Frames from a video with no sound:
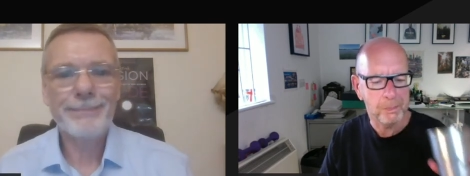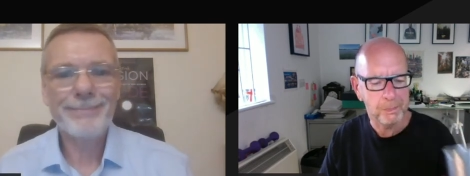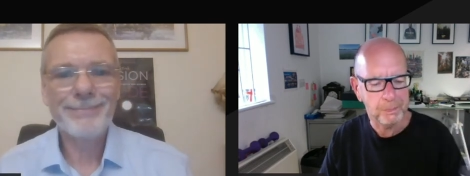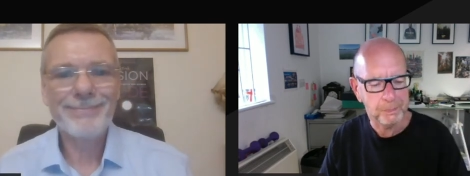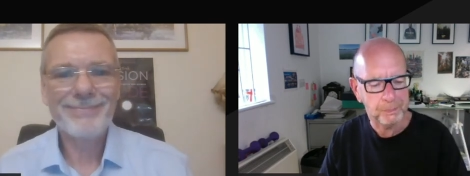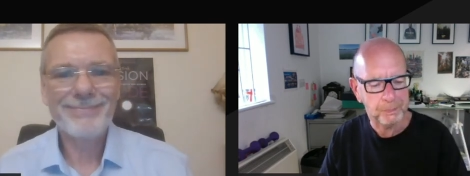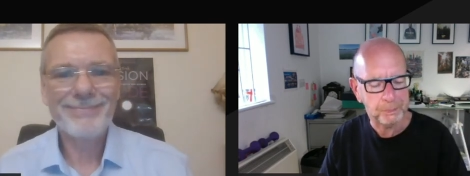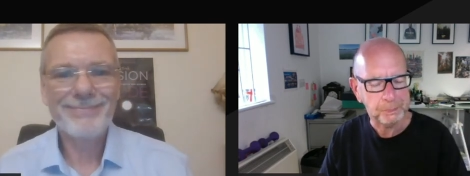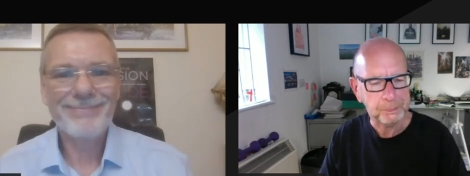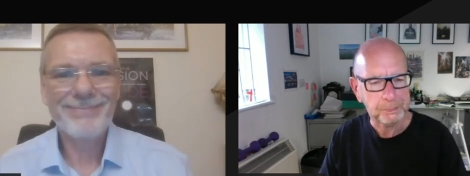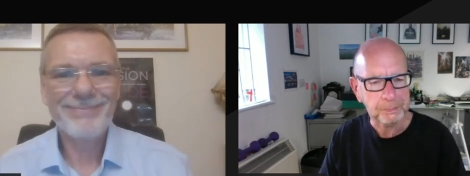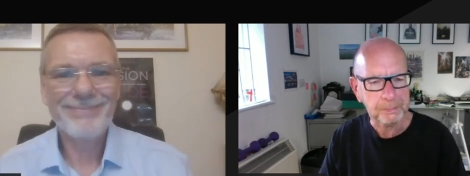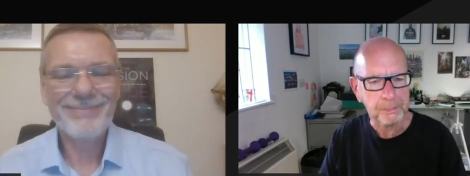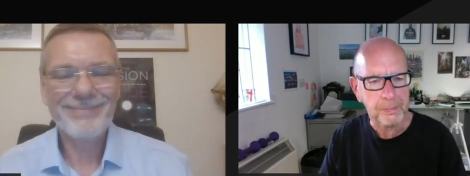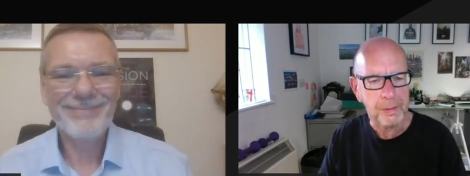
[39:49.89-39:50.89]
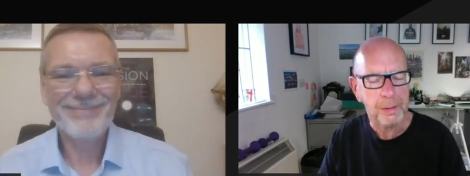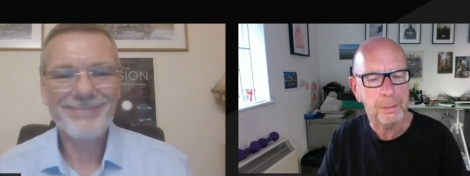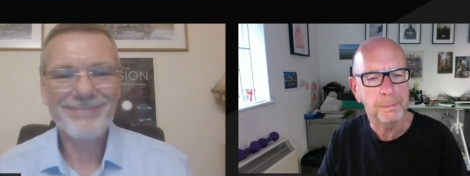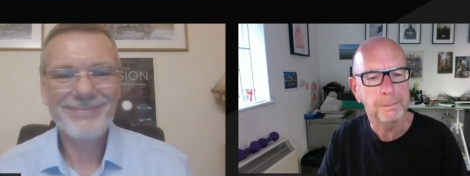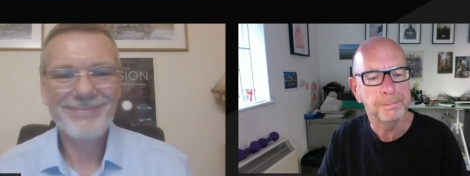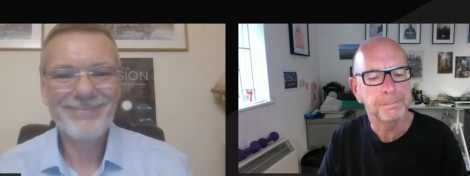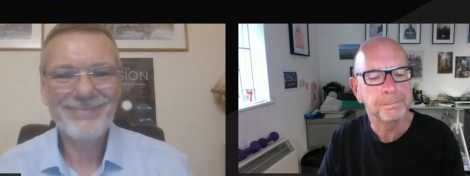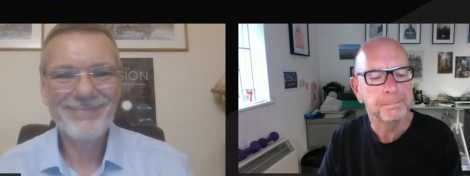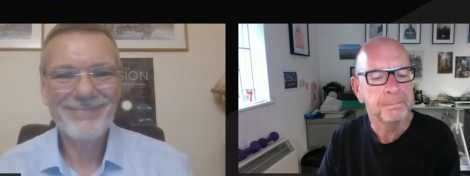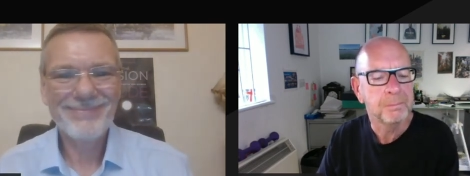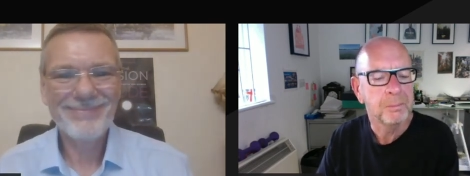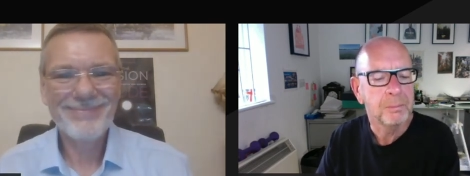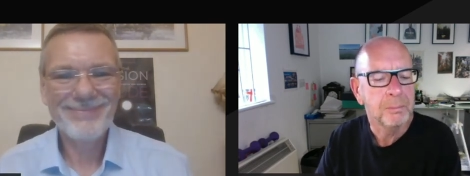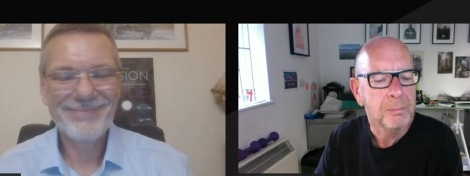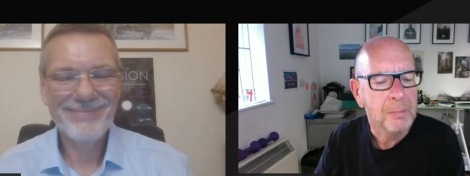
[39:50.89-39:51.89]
No one is speaking in this clip.